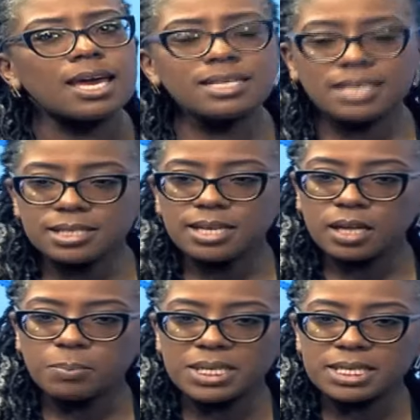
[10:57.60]
It does
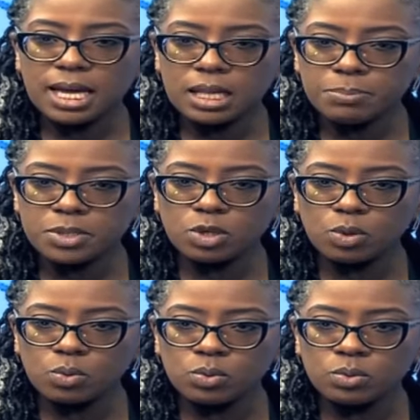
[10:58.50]
help. It helps
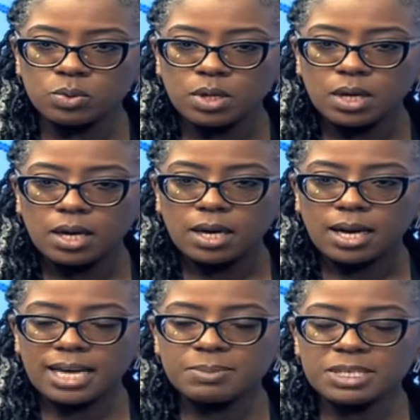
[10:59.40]
you,
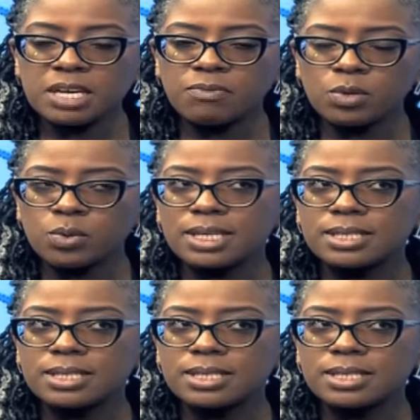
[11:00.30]
especially if you know that